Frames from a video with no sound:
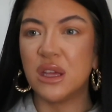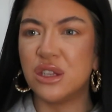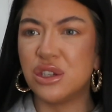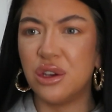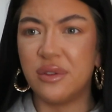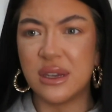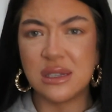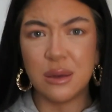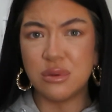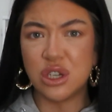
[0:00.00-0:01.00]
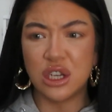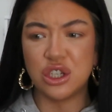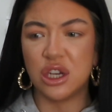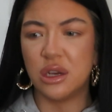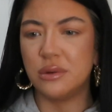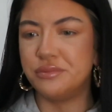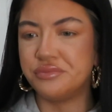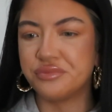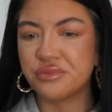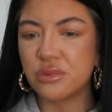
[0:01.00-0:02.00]
Too Faced lip injection
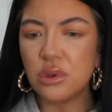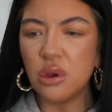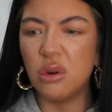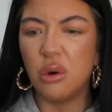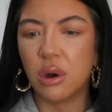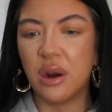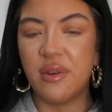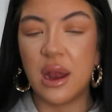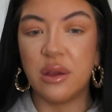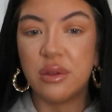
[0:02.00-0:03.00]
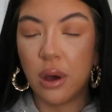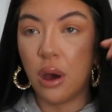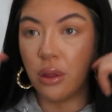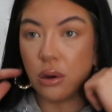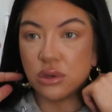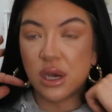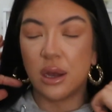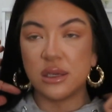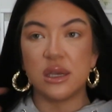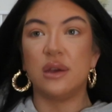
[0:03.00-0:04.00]
or kind of any of the other
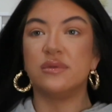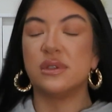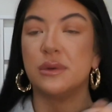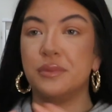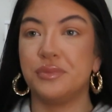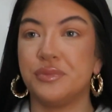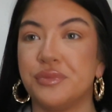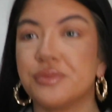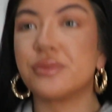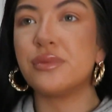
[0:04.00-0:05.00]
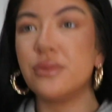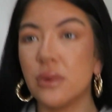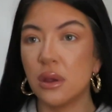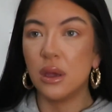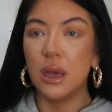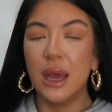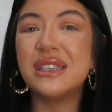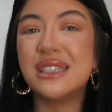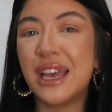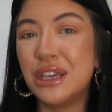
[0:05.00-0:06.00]
alternatives.
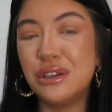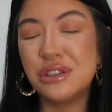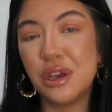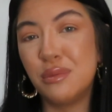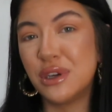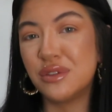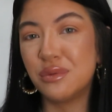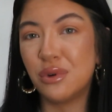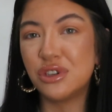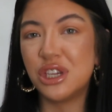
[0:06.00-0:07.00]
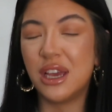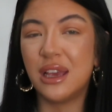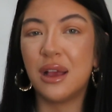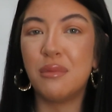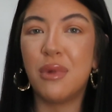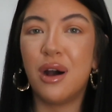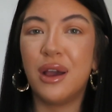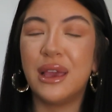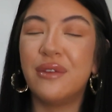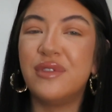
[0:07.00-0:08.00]
Guys, thank you so much for watching
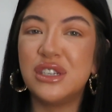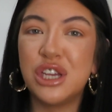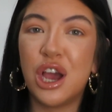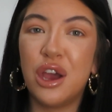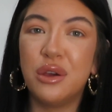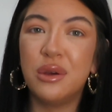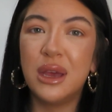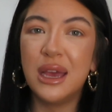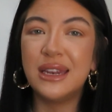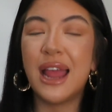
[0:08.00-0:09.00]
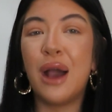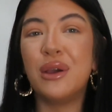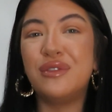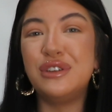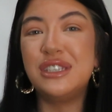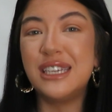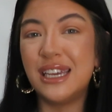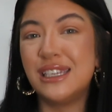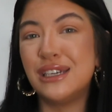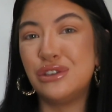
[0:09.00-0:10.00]
my video. Now, if you
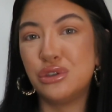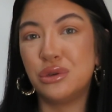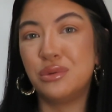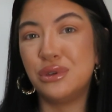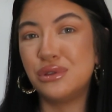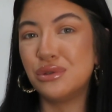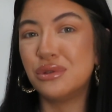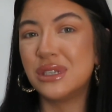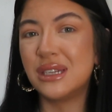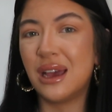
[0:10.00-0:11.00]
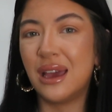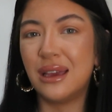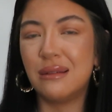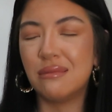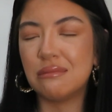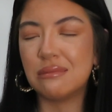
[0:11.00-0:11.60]
did enjoy what you saw today,